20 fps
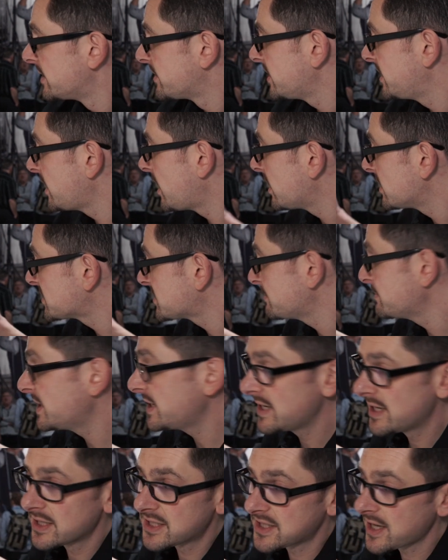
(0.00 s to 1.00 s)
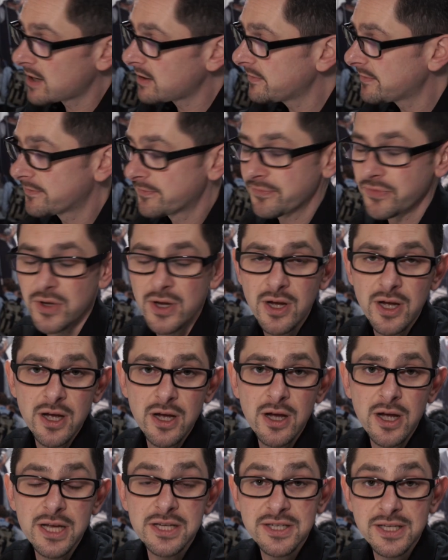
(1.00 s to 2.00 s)
The Ursa Mini itself
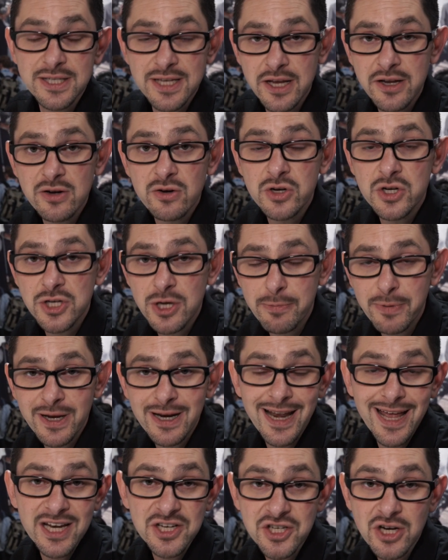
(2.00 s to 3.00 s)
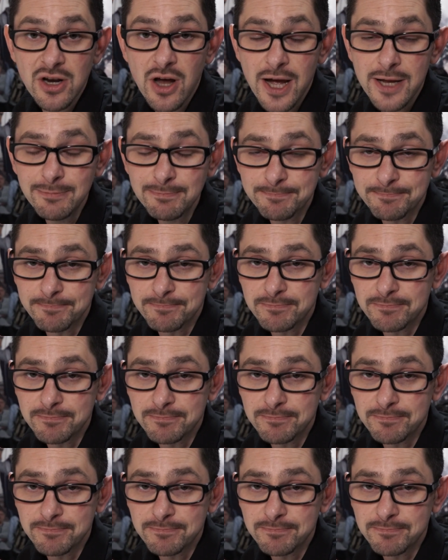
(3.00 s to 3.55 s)
is intended on shipping late July.